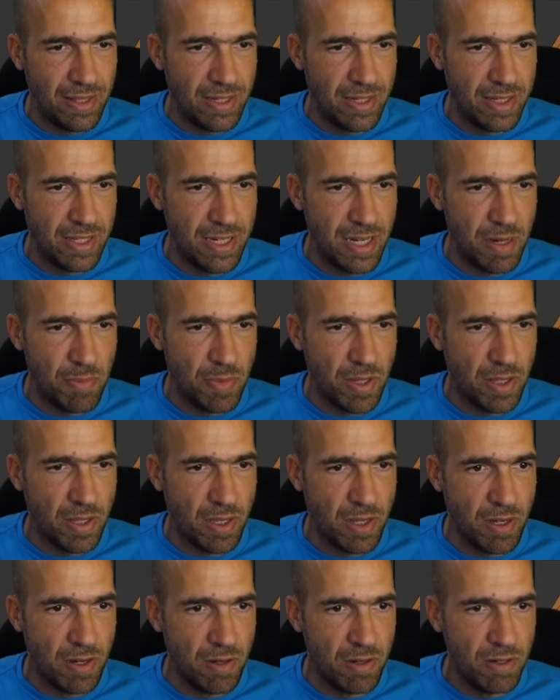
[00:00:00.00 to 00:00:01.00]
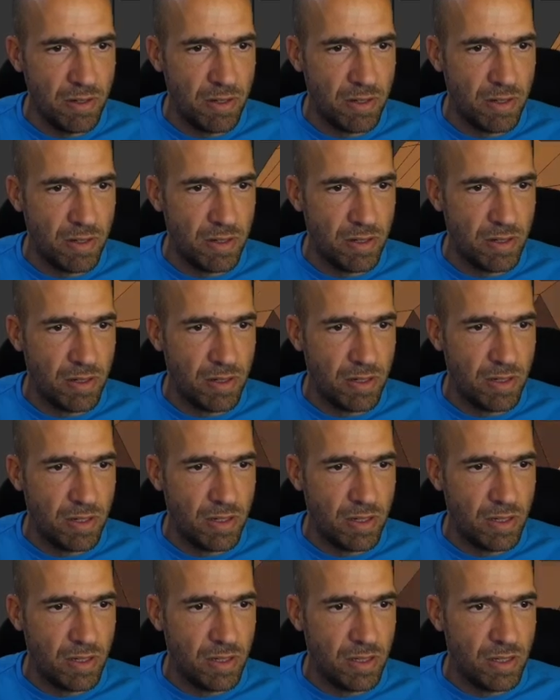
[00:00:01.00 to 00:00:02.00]
add a seam in here.
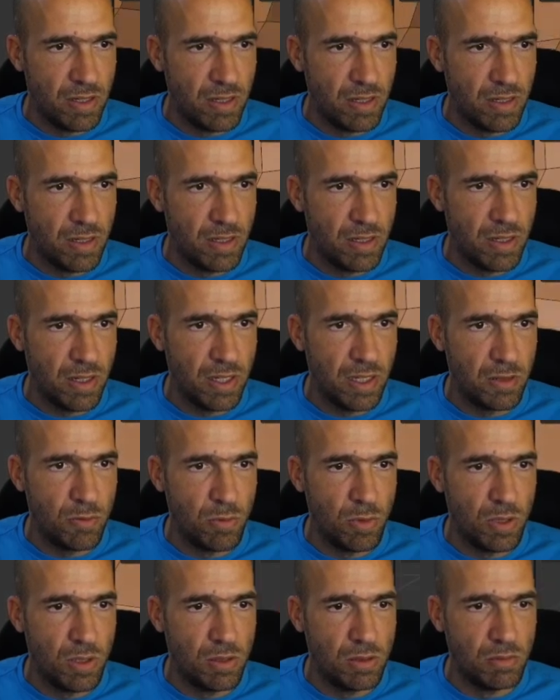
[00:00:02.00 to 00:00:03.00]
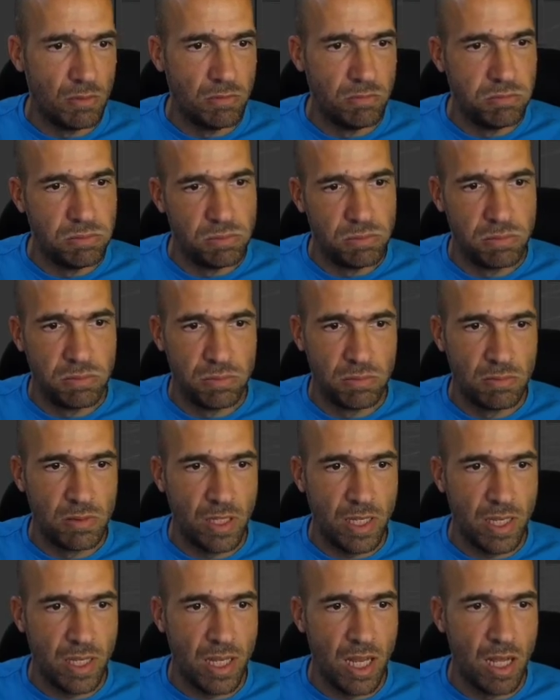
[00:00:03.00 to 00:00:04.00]
It will
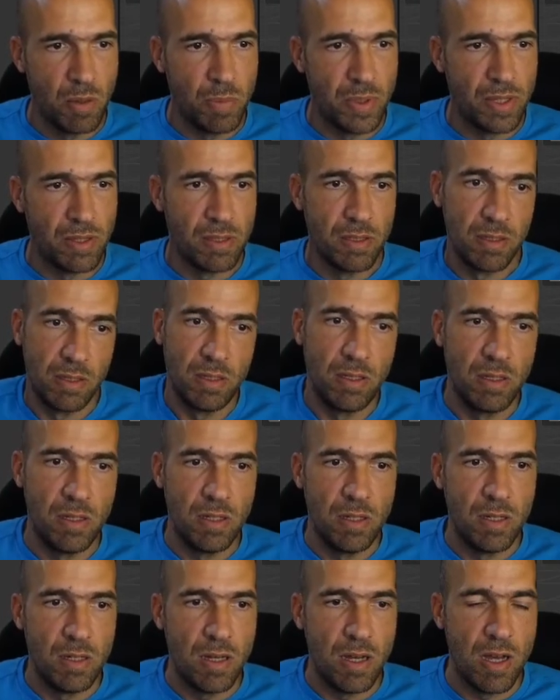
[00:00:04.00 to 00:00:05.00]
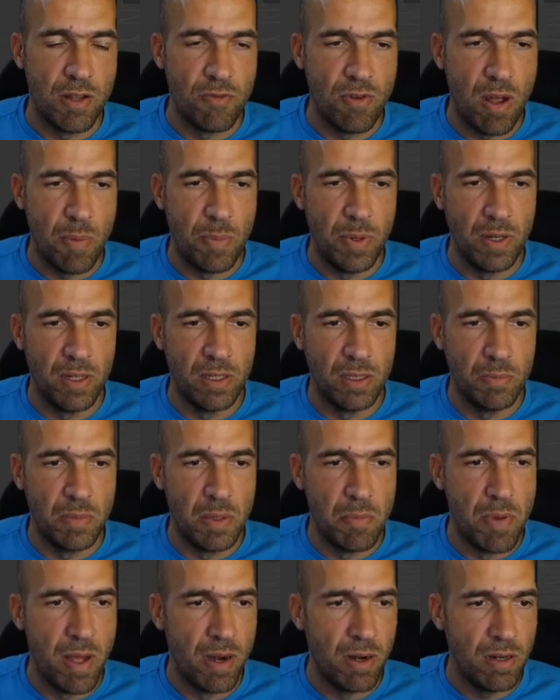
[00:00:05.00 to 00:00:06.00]
help it unwrap a little
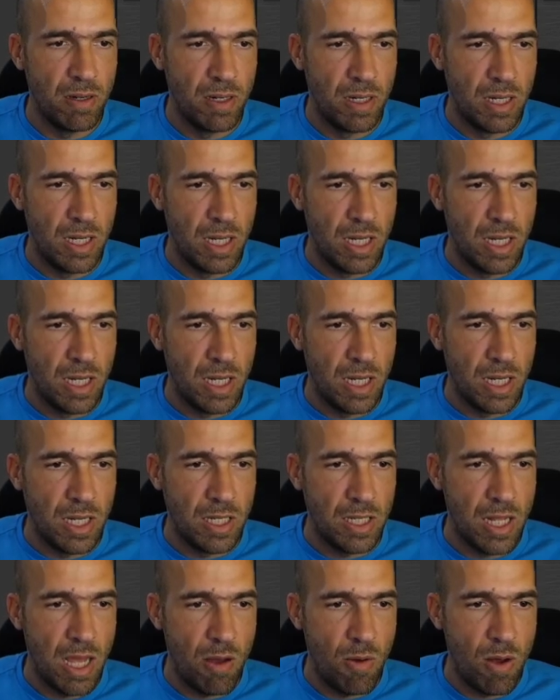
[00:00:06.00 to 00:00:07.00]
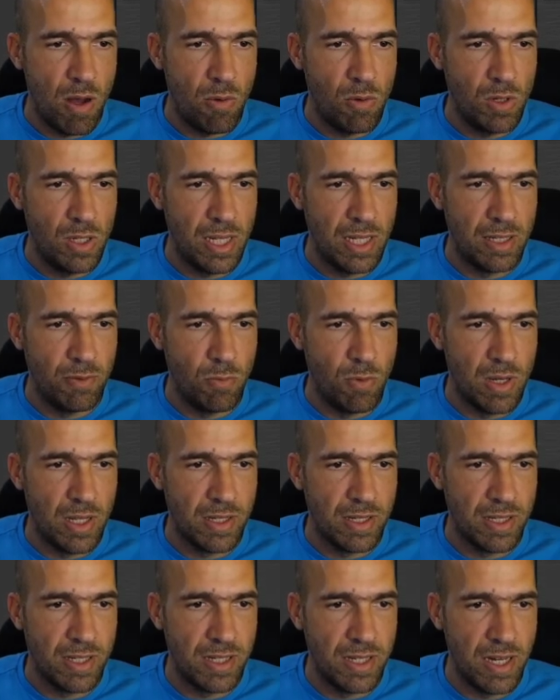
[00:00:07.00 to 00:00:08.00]
bit better. Now I will add
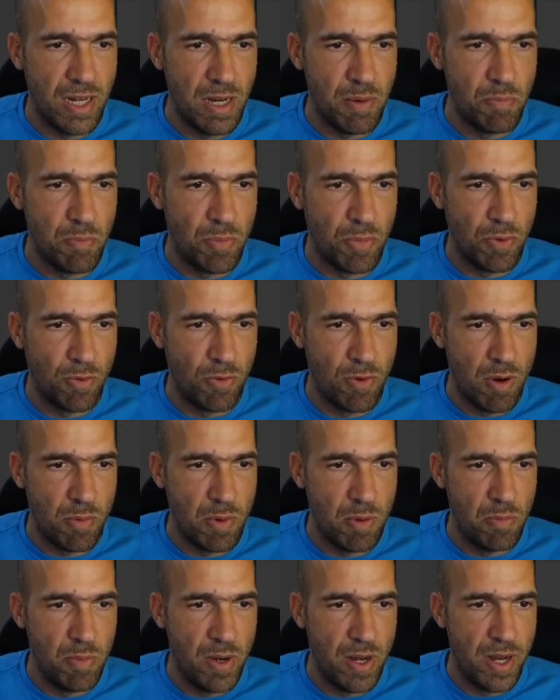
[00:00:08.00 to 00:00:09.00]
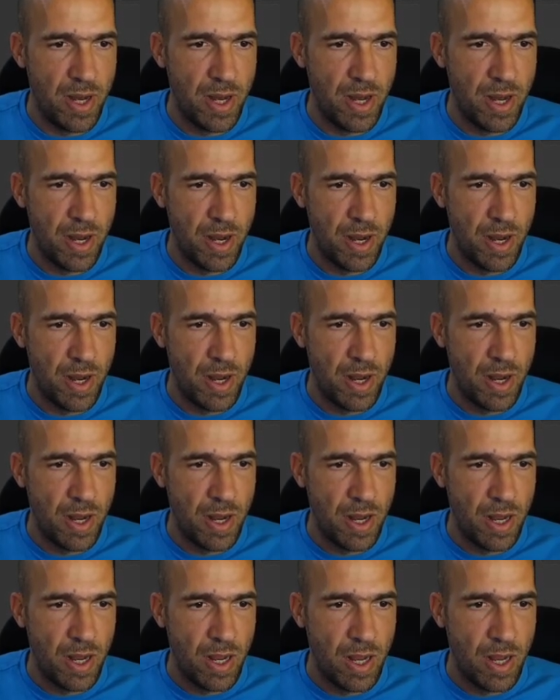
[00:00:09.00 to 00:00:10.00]
one seam probably
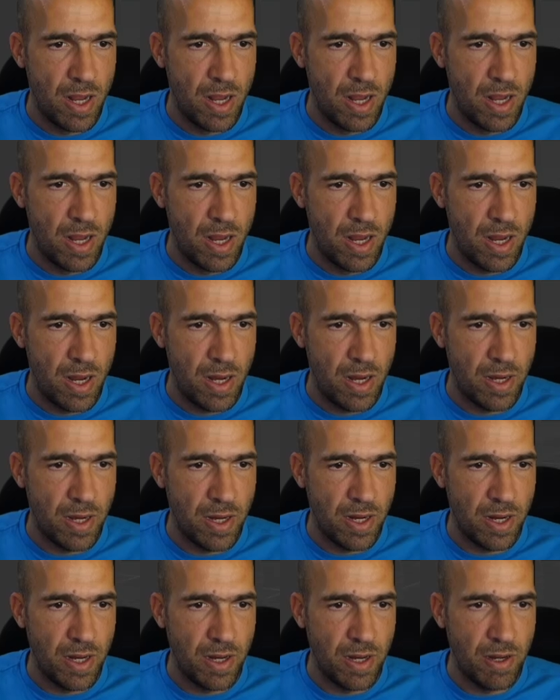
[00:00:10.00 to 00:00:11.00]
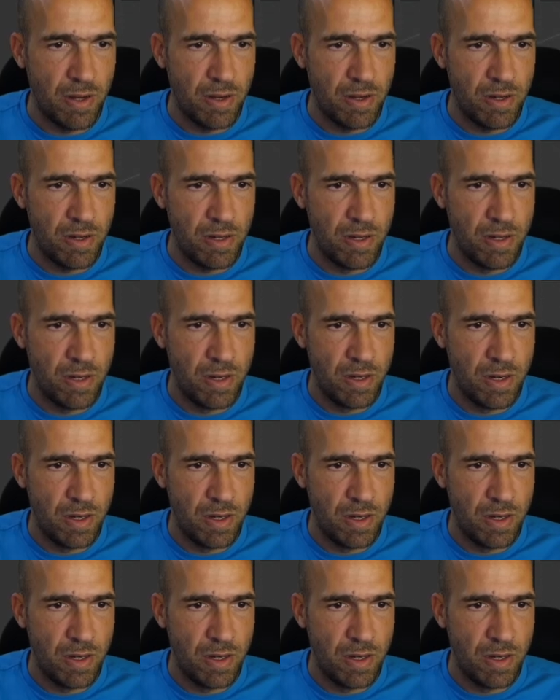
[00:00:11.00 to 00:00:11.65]
in here.